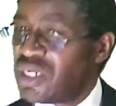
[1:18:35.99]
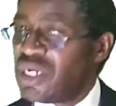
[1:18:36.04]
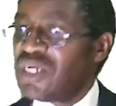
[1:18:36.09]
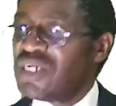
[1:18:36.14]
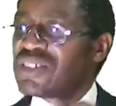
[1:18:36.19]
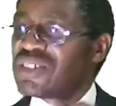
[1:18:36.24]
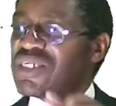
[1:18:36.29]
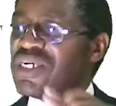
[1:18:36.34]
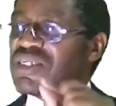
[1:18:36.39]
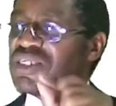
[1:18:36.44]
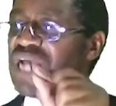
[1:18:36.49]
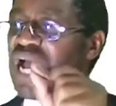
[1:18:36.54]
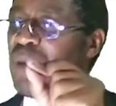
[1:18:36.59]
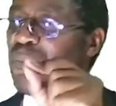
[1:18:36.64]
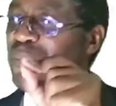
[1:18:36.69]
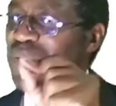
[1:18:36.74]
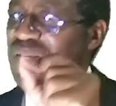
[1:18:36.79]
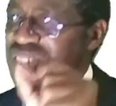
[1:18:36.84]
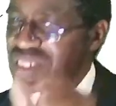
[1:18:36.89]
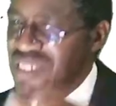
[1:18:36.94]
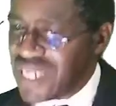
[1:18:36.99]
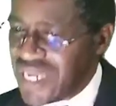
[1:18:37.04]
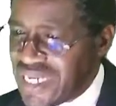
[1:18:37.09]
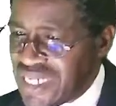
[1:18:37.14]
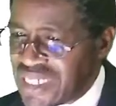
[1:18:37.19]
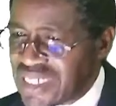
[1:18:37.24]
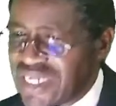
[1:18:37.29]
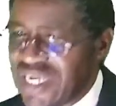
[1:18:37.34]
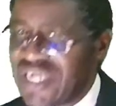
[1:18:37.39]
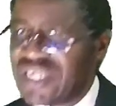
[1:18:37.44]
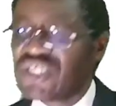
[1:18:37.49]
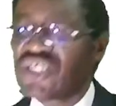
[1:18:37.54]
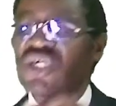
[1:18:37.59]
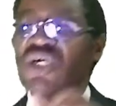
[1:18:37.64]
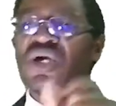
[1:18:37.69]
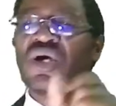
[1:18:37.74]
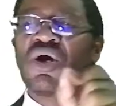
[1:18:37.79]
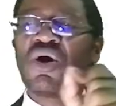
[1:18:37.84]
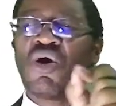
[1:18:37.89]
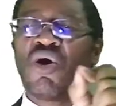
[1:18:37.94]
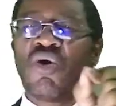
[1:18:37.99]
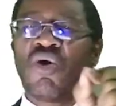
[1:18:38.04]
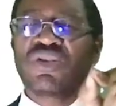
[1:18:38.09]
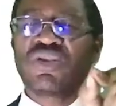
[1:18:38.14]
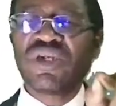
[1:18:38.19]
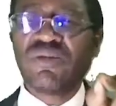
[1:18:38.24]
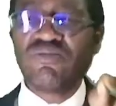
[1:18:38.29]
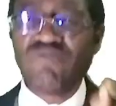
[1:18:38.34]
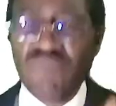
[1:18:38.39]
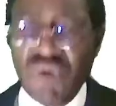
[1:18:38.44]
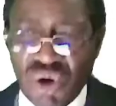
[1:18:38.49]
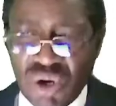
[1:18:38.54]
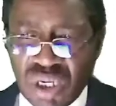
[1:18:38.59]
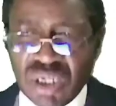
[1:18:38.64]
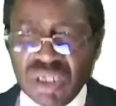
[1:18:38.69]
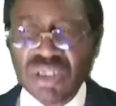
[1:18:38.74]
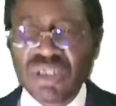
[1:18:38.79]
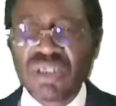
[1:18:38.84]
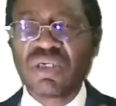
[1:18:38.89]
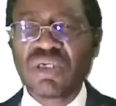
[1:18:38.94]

says a percentage on the book